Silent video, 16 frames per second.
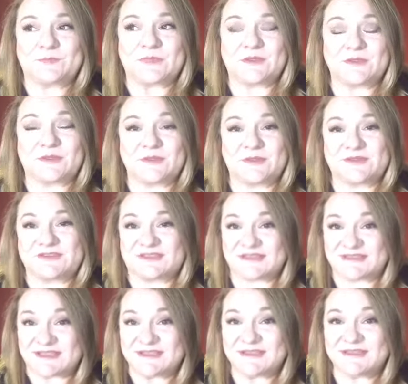the
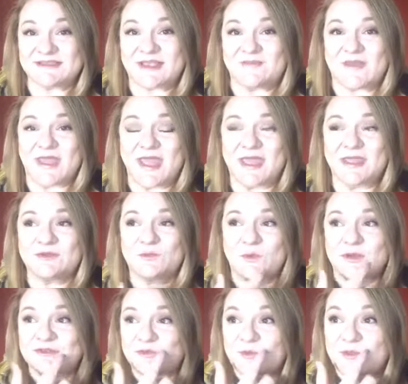successes I've had
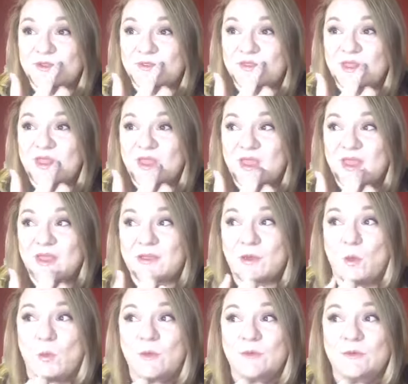was with
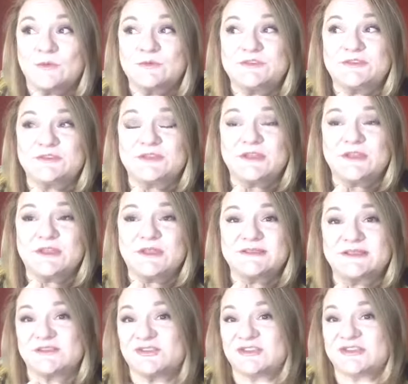oils
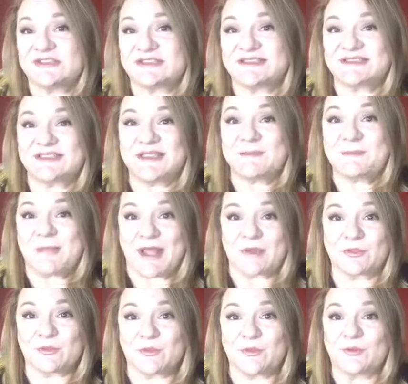such as sea
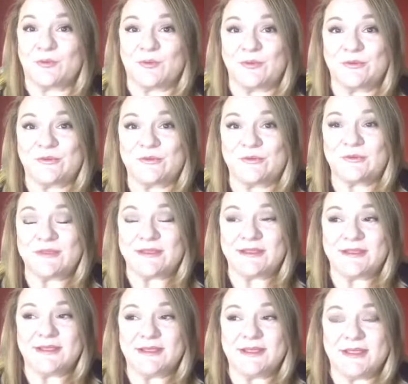buckthorn oil.
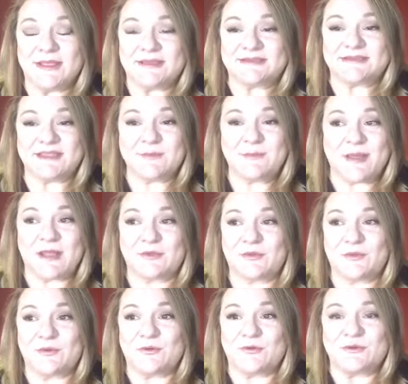Sea
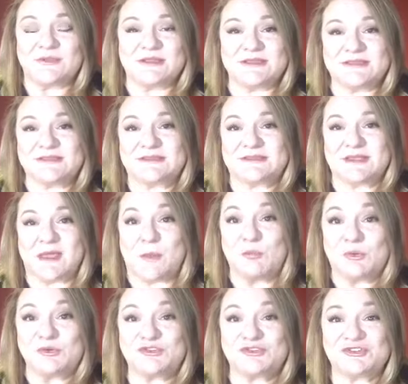buckthorn is a
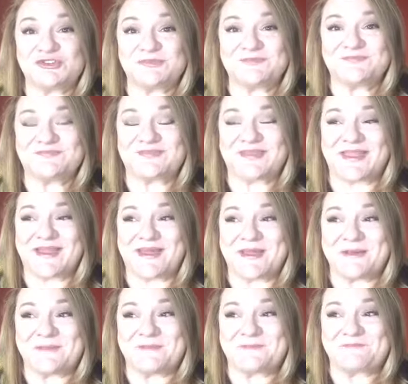bush
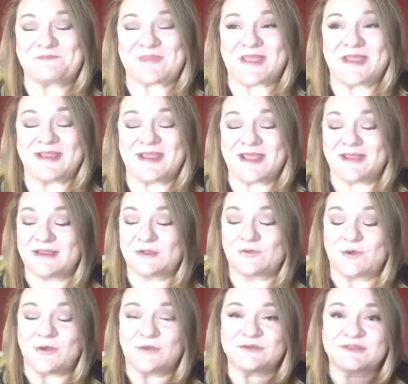and it
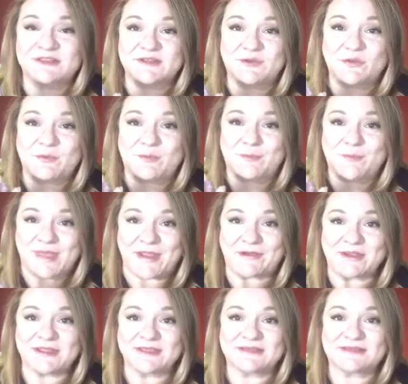grows little
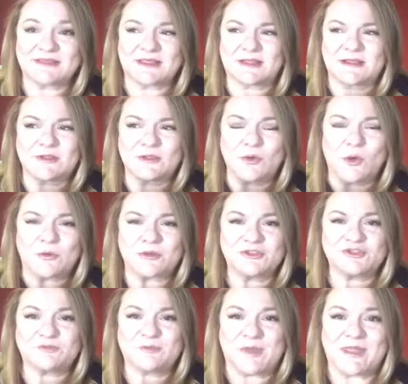berries, like little
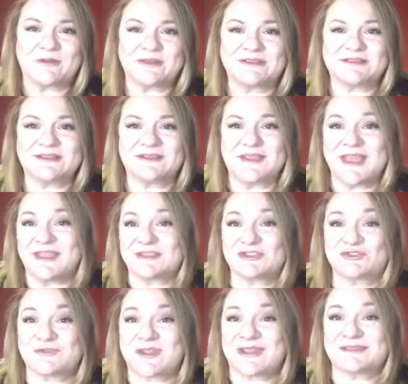orange berries, and they
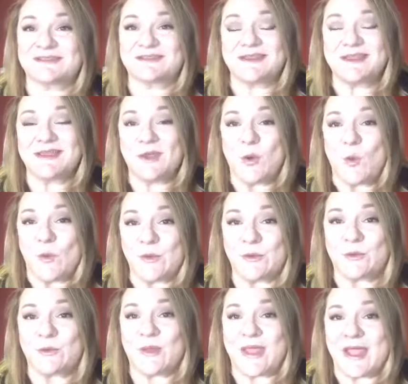extract
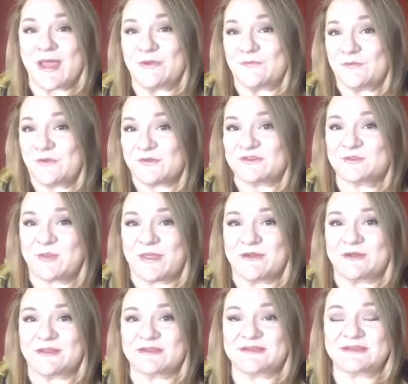oil out of those
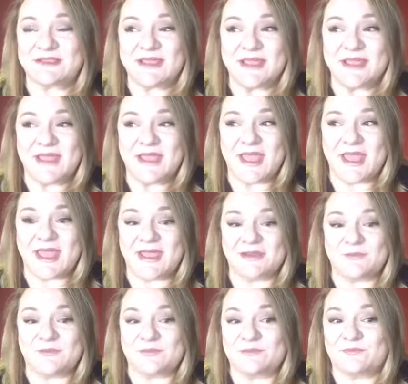berries,
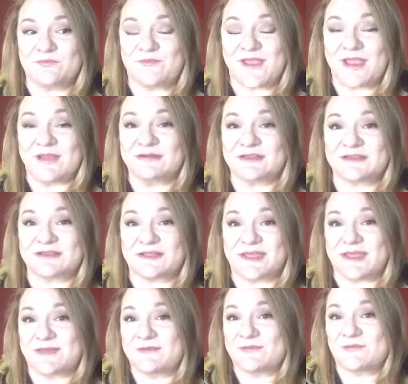and found it
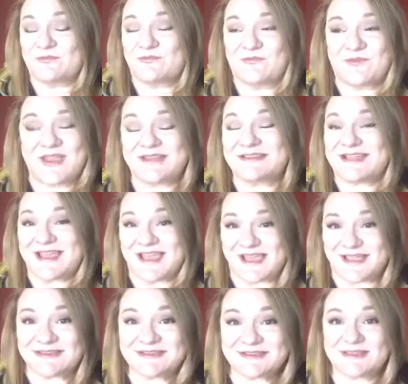
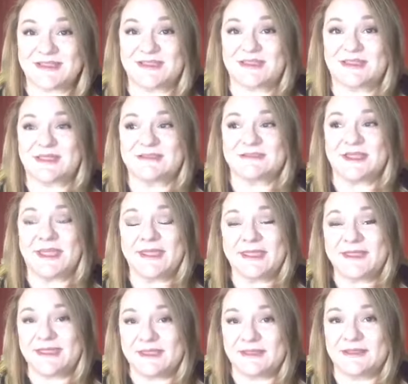fantastic as a
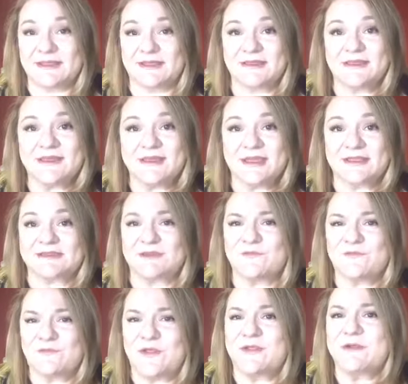healing. It's a
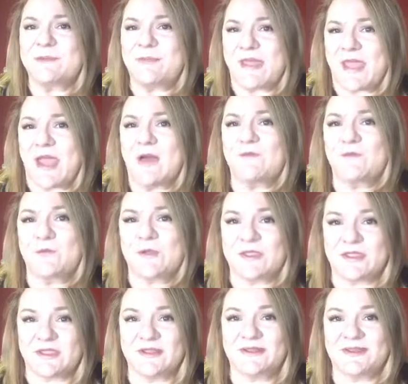very powerful
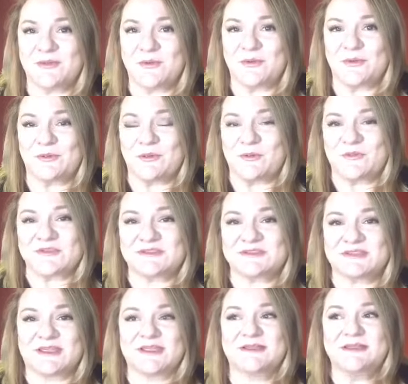healing oil on the
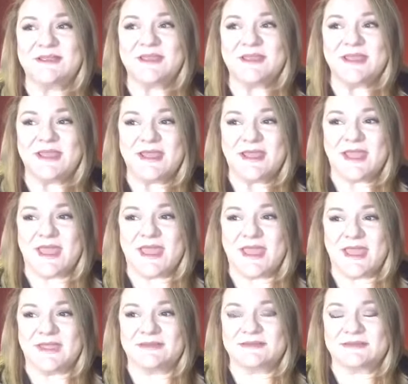skin.
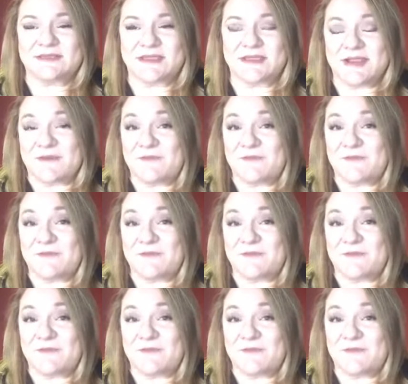And I